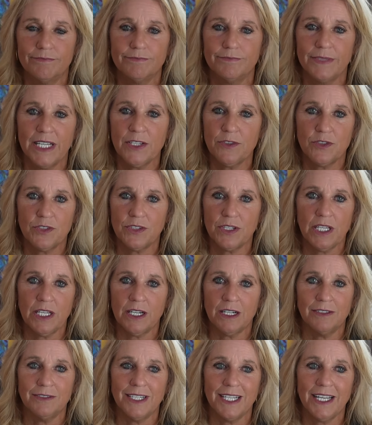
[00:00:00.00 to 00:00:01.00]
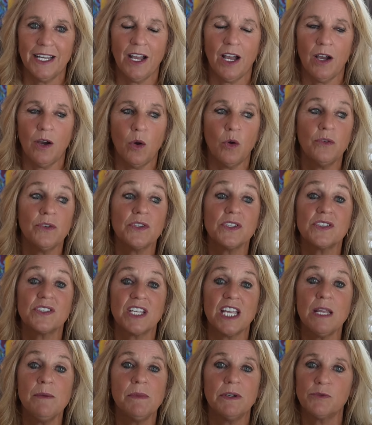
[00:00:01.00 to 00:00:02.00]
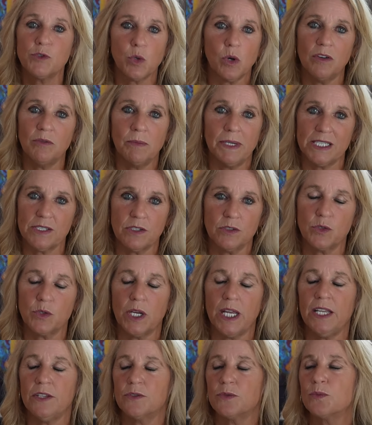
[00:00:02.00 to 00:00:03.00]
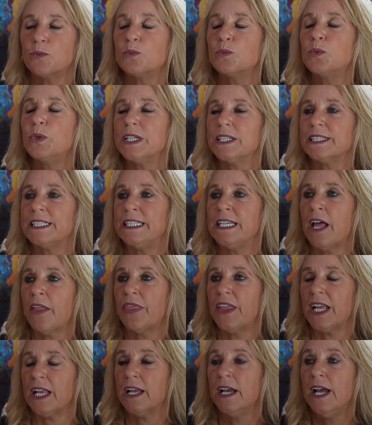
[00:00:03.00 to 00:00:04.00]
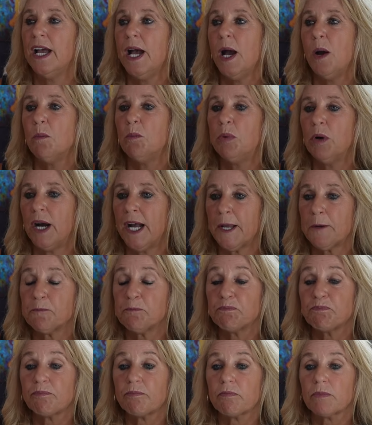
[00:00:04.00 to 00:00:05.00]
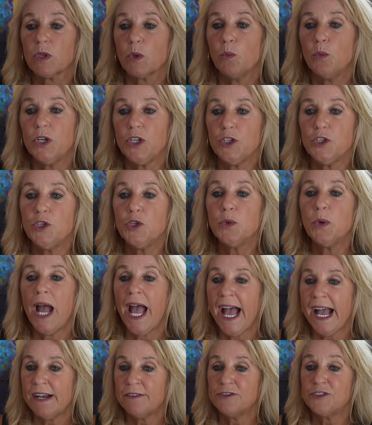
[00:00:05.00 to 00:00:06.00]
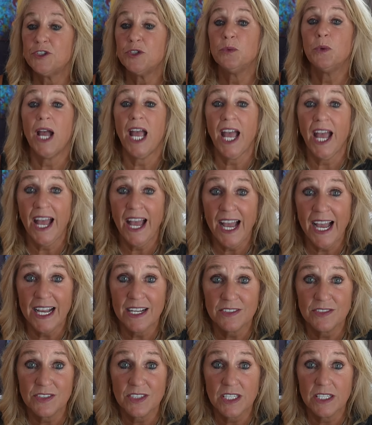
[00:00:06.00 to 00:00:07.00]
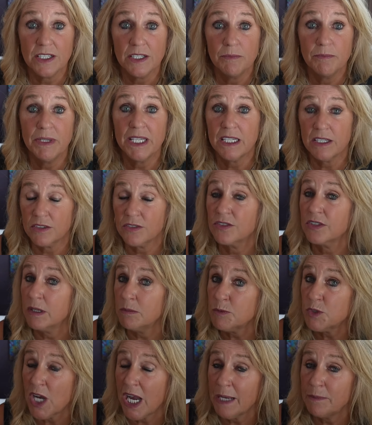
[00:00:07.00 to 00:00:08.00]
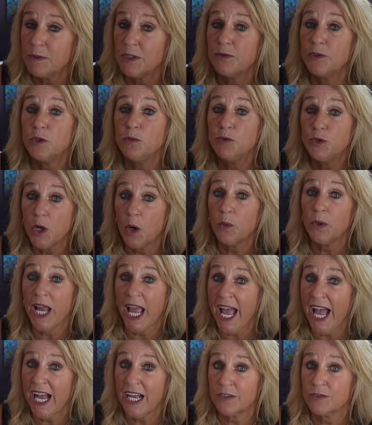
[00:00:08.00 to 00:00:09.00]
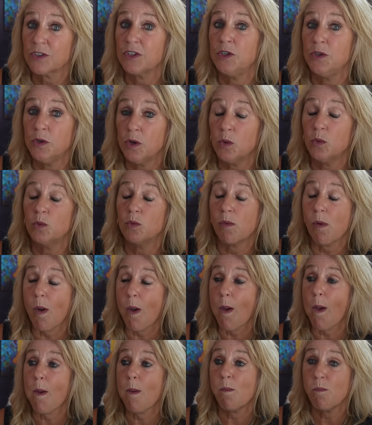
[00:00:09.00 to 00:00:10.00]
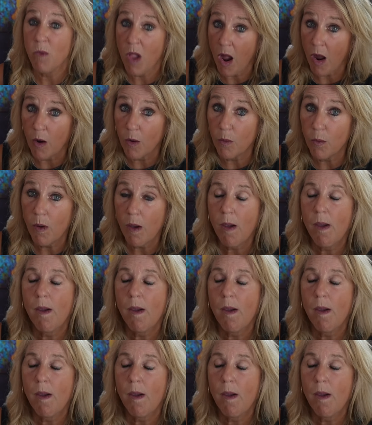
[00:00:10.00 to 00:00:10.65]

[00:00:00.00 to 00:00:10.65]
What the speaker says: It's, you know, over the scheme of 12 months, it's really nothing. But what you have to ask, because sometimes if you don't ask, you don't know